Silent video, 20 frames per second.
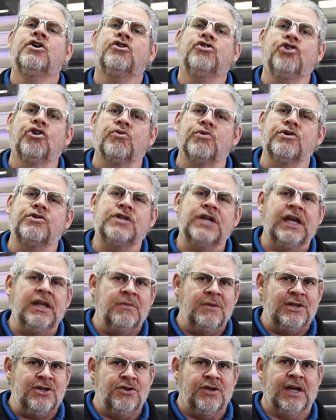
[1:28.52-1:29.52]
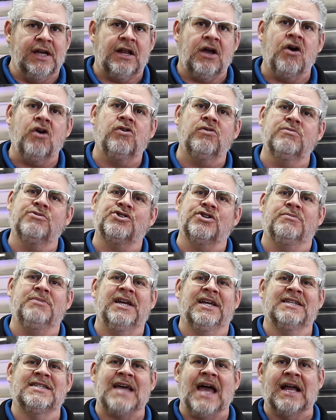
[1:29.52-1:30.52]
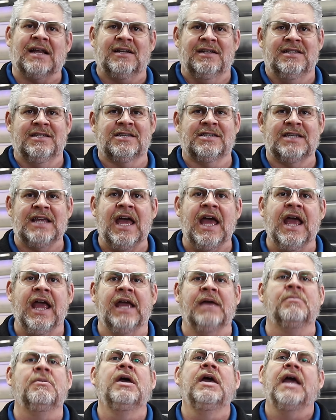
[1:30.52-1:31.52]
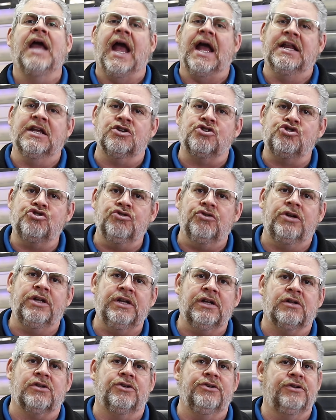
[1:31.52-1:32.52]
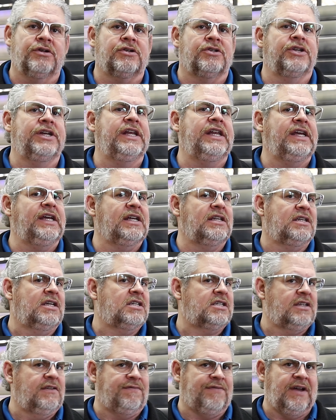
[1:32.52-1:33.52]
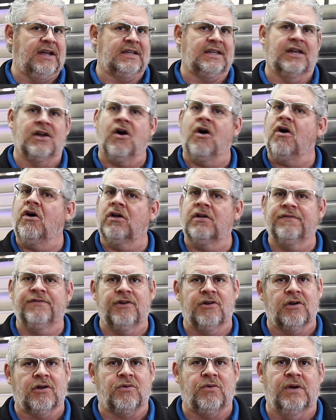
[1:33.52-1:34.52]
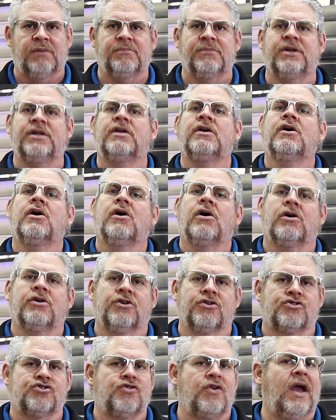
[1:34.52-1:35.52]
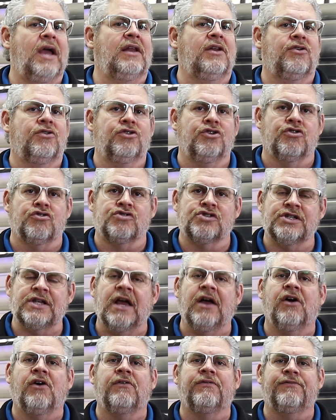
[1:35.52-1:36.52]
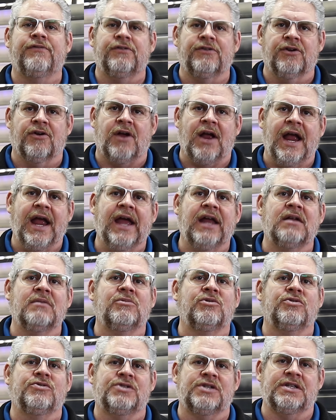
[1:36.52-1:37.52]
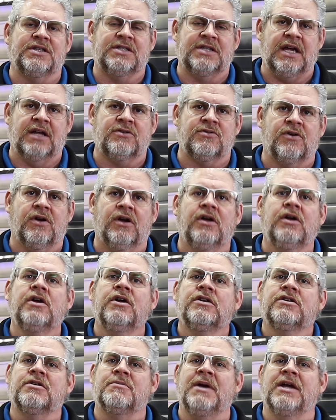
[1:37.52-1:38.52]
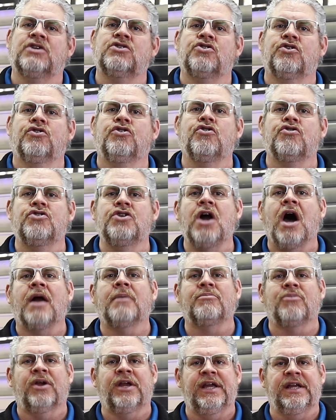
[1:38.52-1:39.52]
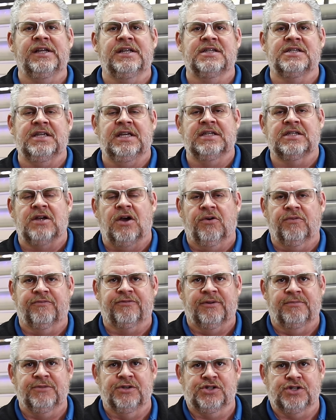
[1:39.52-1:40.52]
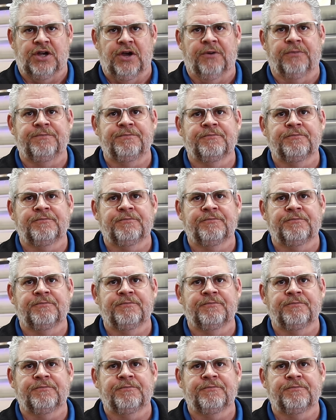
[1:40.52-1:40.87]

Your routine when you get home should be exactly the same, and it should include cleaning and disinfecting all of your equipment, your trailer, yourself, your animals, etc., to make sure you're not bringing disease home from the show.